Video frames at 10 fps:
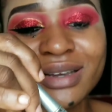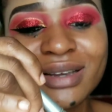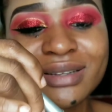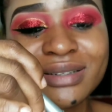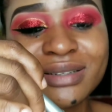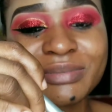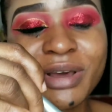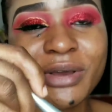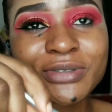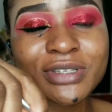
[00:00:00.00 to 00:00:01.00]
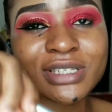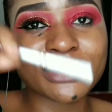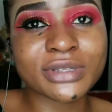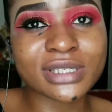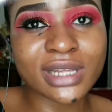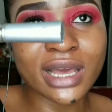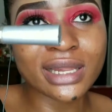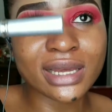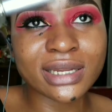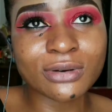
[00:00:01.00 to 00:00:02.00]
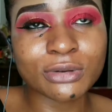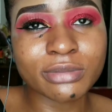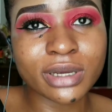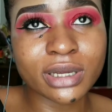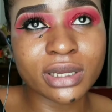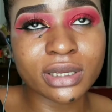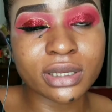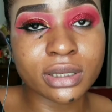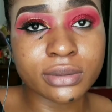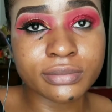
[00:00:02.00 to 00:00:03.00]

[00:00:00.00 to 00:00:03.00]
and I also sell this eyeliner on my